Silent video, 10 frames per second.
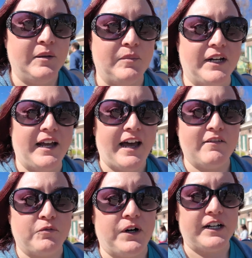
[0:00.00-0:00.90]
But I
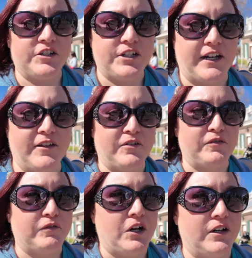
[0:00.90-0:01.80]
have watched
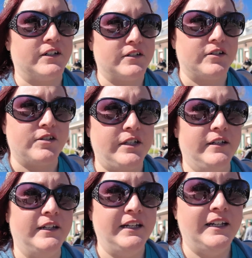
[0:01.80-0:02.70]
other vloggers
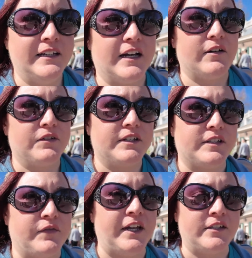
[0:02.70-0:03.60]
cover
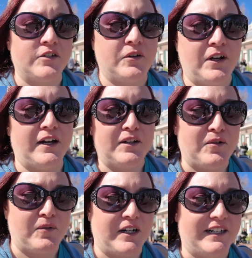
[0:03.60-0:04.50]
this event, so now I
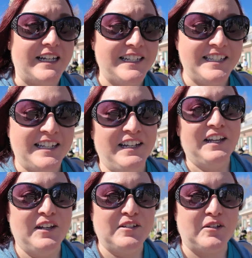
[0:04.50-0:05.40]
know where it is.
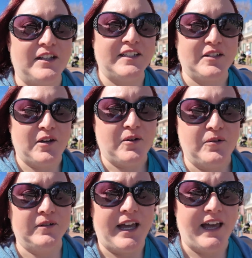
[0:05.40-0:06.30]
So let's
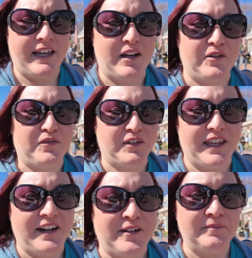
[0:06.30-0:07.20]
go hang out over
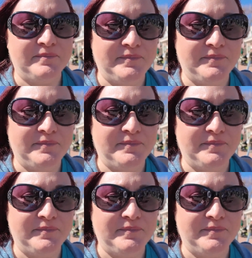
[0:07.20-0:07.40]
there.